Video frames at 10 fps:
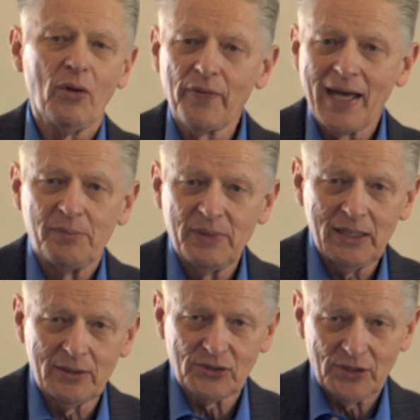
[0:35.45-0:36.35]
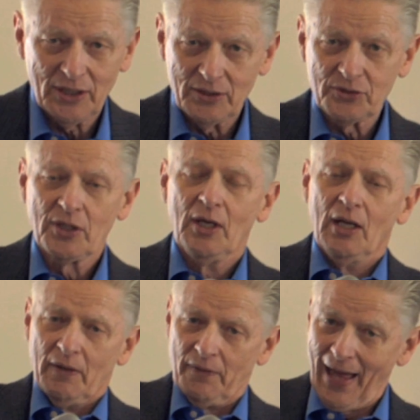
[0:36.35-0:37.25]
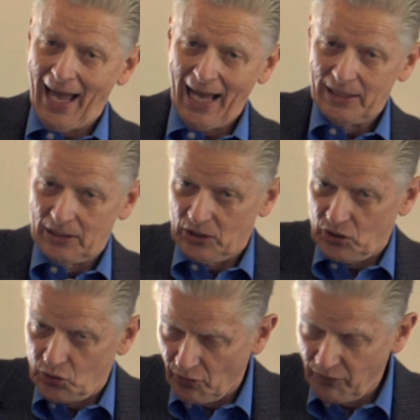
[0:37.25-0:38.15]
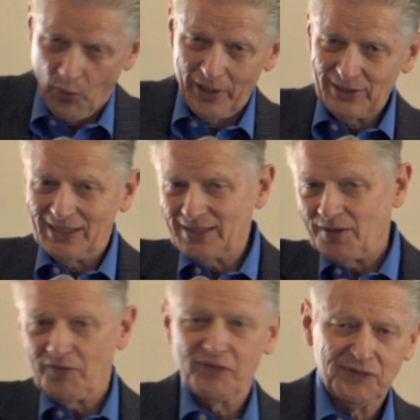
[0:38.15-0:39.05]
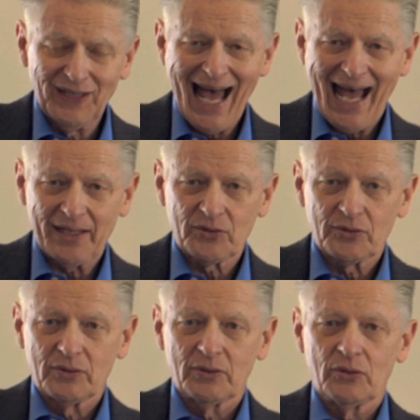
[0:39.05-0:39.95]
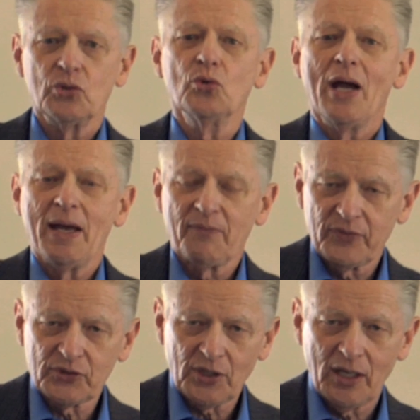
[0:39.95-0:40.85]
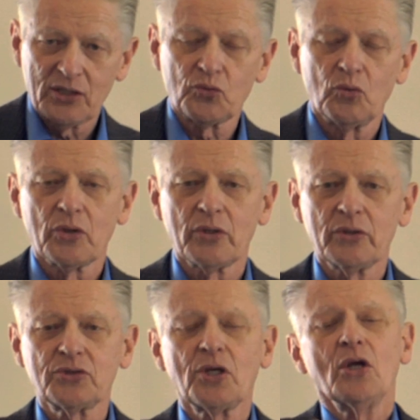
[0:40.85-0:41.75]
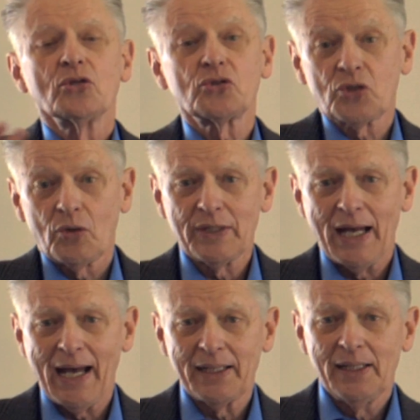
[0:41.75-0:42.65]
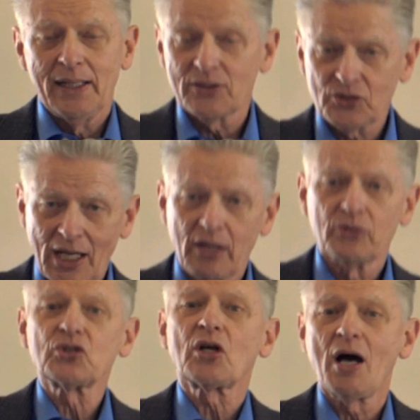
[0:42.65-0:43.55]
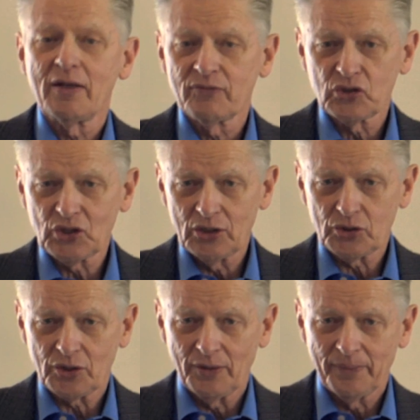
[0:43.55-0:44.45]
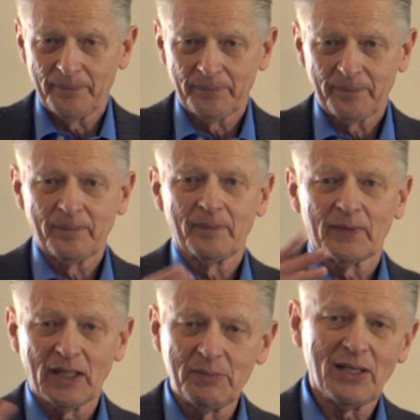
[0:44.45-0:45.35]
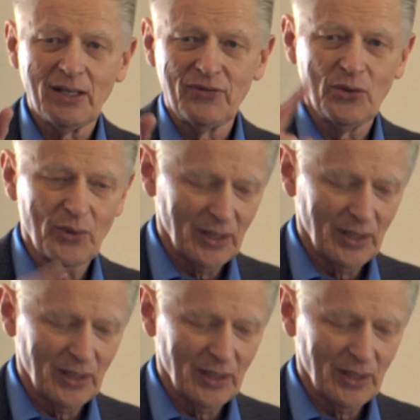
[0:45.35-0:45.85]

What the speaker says: that means is that your voice isn't flat. You emphasize words so that it sounds conversational. Let me give you an